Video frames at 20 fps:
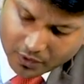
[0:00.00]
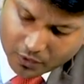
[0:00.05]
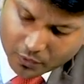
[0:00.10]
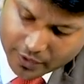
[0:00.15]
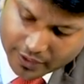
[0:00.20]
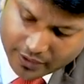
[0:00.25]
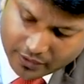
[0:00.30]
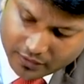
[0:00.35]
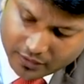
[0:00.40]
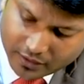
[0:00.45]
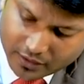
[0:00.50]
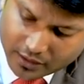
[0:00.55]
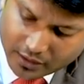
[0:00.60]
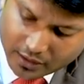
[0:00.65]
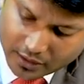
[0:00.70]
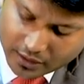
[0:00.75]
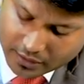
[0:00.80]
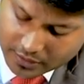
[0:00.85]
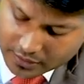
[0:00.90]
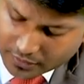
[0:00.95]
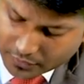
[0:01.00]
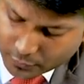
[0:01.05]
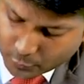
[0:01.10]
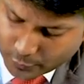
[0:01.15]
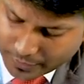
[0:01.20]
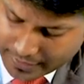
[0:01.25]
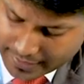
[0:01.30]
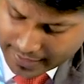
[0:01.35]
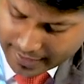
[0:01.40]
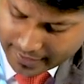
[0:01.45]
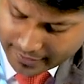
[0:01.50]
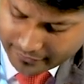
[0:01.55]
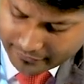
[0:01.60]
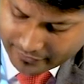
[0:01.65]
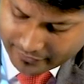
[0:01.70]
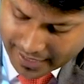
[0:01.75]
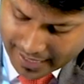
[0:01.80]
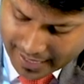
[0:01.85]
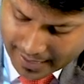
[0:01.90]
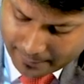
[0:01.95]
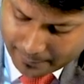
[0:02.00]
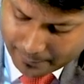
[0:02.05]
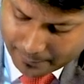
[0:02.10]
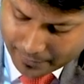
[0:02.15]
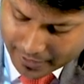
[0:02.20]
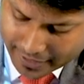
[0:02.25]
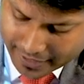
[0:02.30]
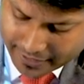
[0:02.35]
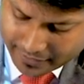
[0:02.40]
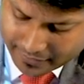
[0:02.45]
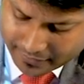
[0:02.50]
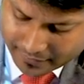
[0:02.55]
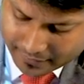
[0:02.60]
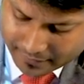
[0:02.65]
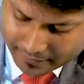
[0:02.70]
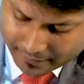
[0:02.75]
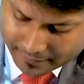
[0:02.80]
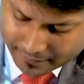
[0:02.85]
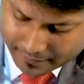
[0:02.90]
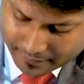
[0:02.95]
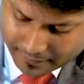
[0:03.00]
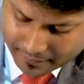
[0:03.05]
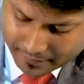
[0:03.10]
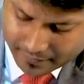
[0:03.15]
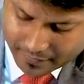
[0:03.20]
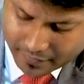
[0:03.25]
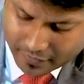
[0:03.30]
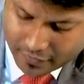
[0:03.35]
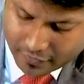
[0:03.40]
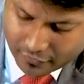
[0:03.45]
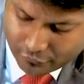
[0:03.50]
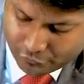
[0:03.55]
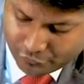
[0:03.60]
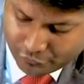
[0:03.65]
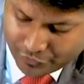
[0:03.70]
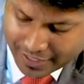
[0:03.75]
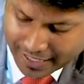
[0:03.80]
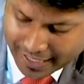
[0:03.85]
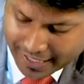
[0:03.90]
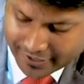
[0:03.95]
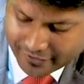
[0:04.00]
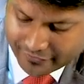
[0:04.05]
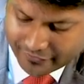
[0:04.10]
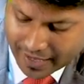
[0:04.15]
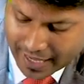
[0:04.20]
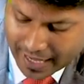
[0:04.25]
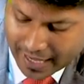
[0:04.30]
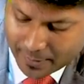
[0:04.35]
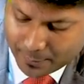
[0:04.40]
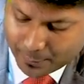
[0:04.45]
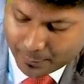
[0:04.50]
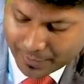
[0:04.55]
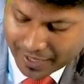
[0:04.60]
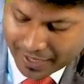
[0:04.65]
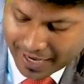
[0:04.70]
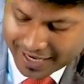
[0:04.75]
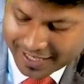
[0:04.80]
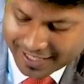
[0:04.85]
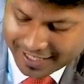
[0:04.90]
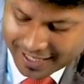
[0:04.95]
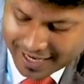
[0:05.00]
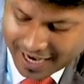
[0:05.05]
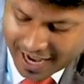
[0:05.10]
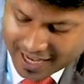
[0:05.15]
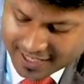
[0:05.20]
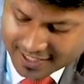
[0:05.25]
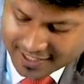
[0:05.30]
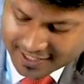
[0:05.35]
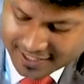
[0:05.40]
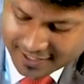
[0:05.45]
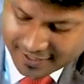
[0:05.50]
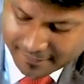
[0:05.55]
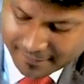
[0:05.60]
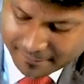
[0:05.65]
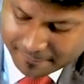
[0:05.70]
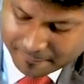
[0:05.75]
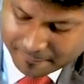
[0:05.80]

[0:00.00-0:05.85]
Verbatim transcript: Okay, we have Abrine, we have Abralic acid.